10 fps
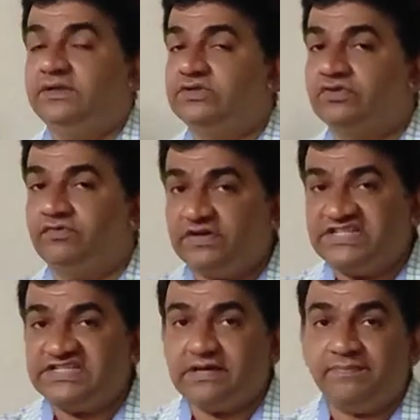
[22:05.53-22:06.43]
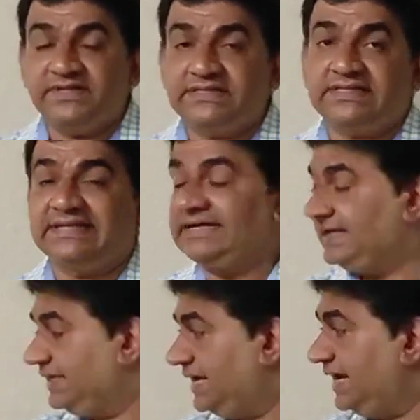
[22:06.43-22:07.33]
So first step is
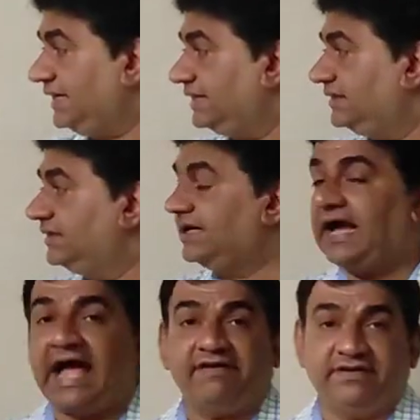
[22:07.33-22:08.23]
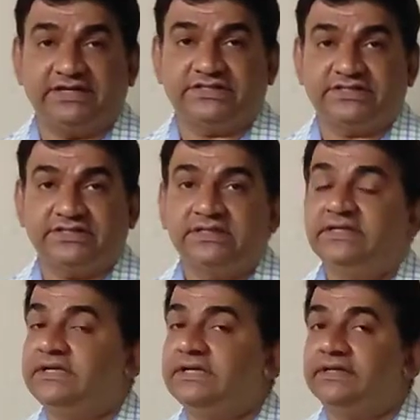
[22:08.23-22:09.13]
get the average.
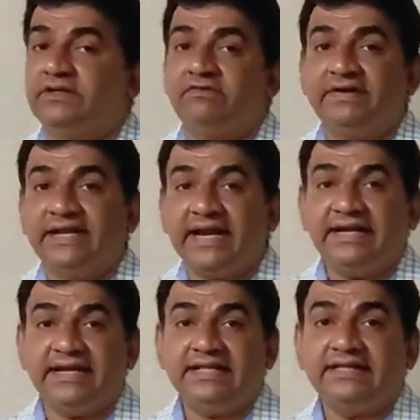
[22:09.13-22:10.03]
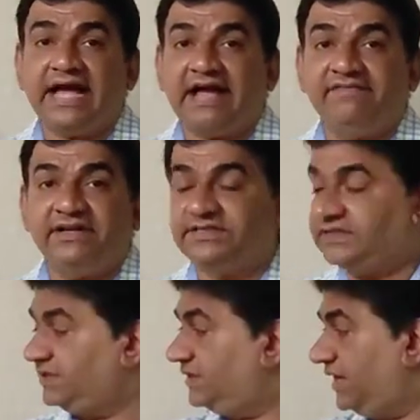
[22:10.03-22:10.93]
Now when I take the
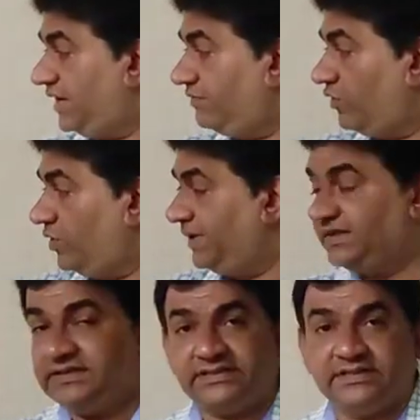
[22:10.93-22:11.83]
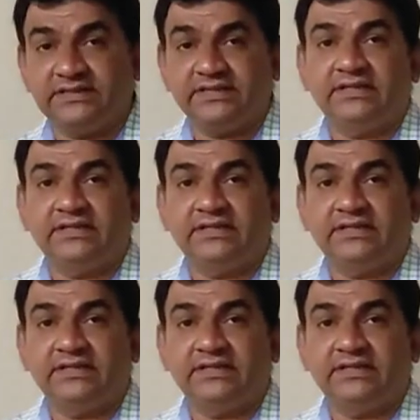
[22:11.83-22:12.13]
average, it won't be this.